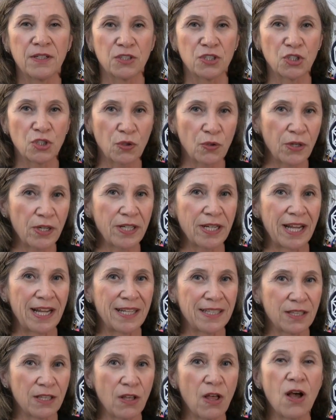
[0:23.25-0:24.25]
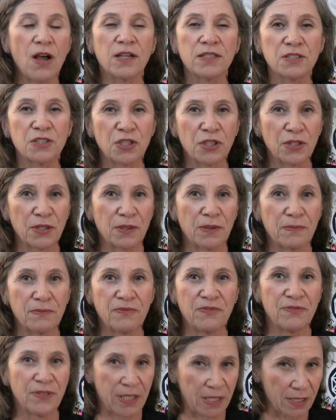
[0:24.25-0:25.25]
short and long
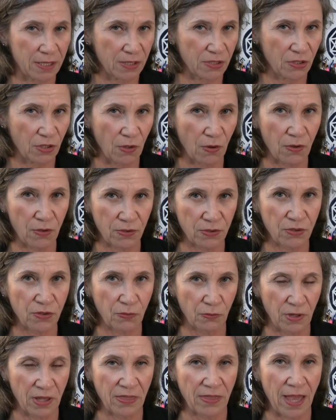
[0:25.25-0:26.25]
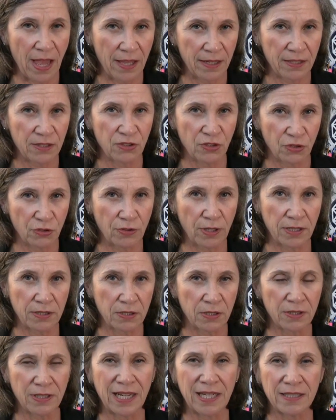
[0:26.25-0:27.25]
term fitness goals with that
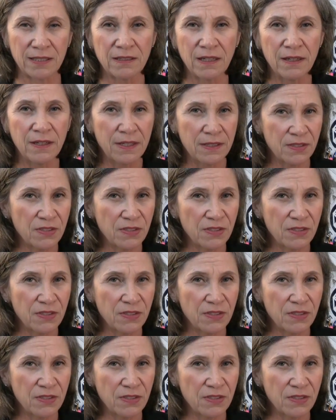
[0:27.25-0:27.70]
instructor and